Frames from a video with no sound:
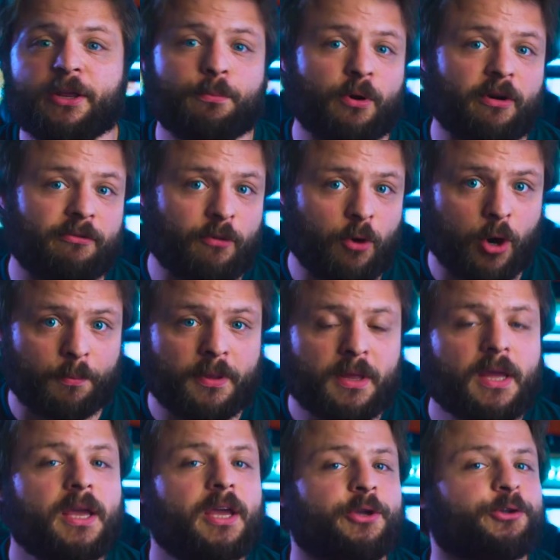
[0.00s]
you perform.
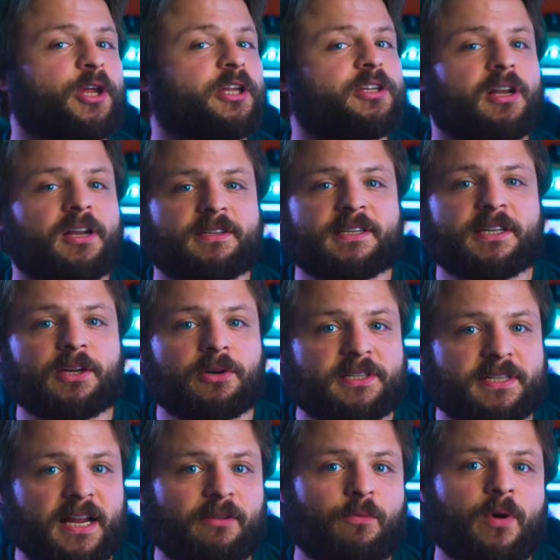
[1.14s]
You're not gonna see
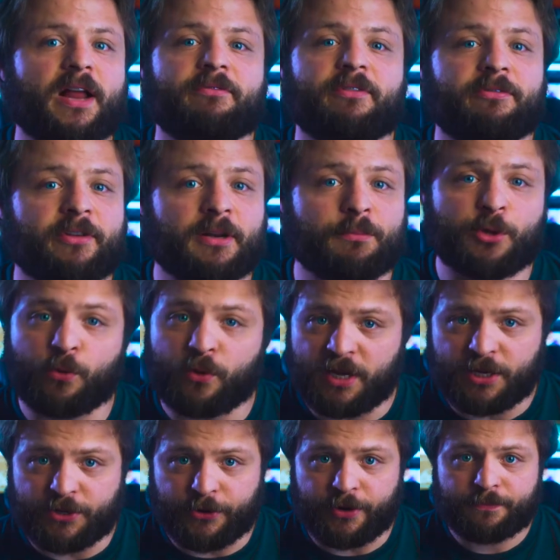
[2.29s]
yourself while we film you
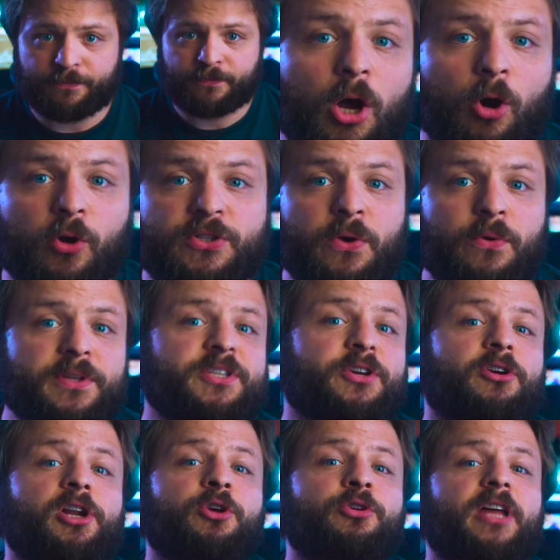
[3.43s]
either. Also, it's a
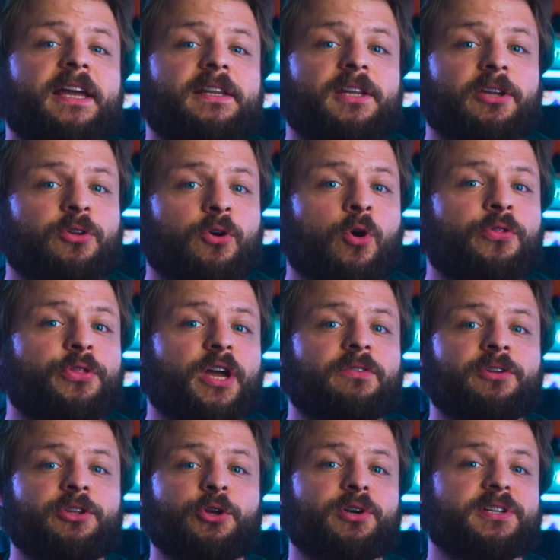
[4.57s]
really good idea to contact
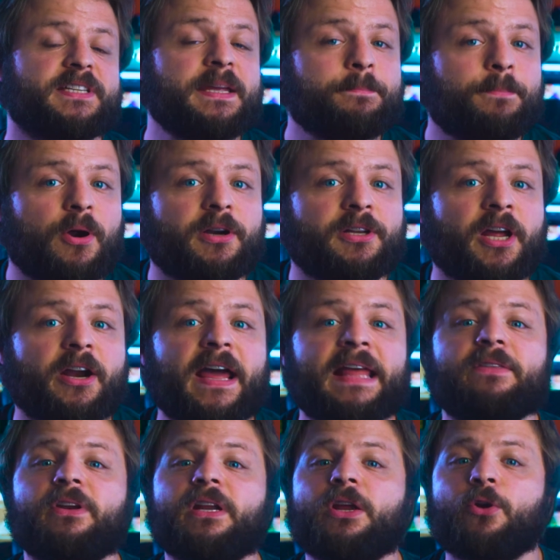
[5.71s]
with your scene partner
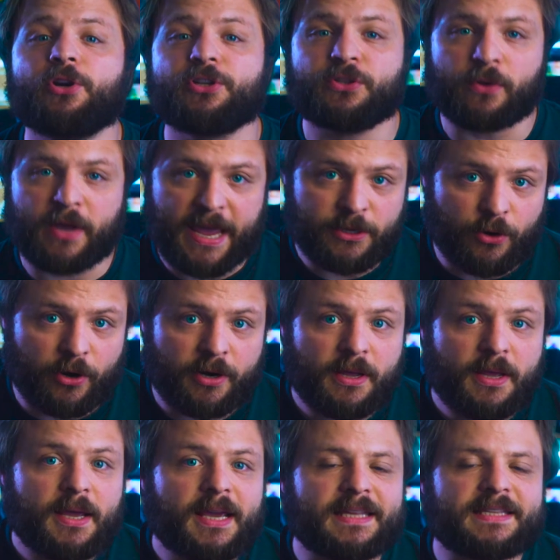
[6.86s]
and rehearse together.
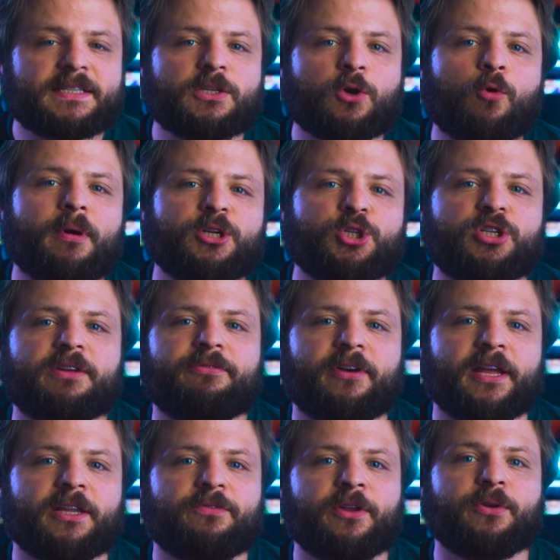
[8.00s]
It's so much
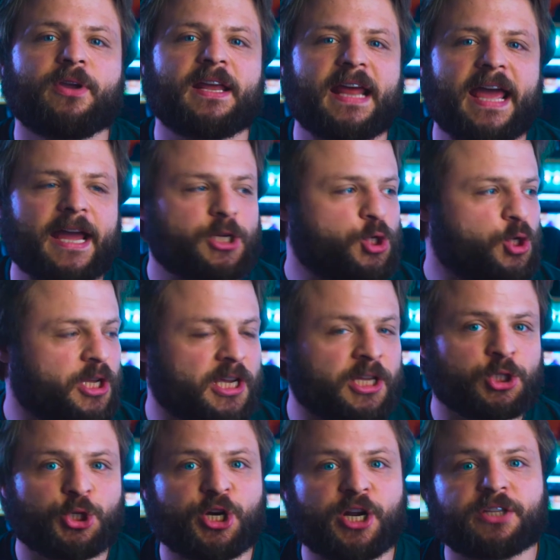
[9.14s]
different when you can actually
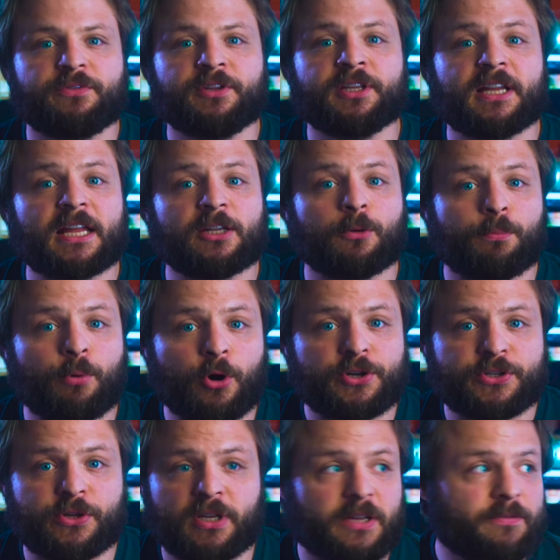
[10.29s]
interact with another
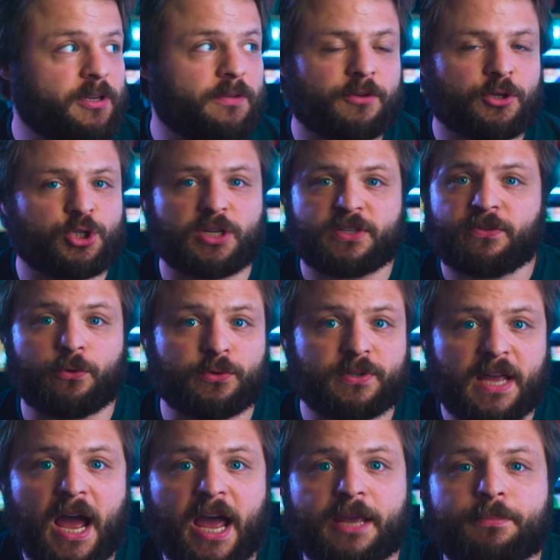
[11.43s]
person, even if it's just through
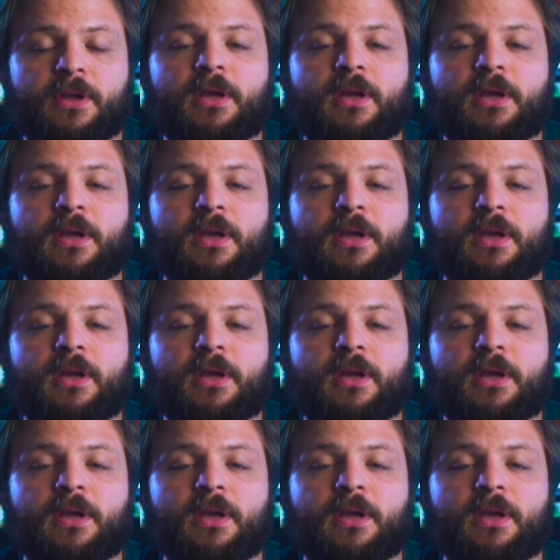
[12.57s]
Skype.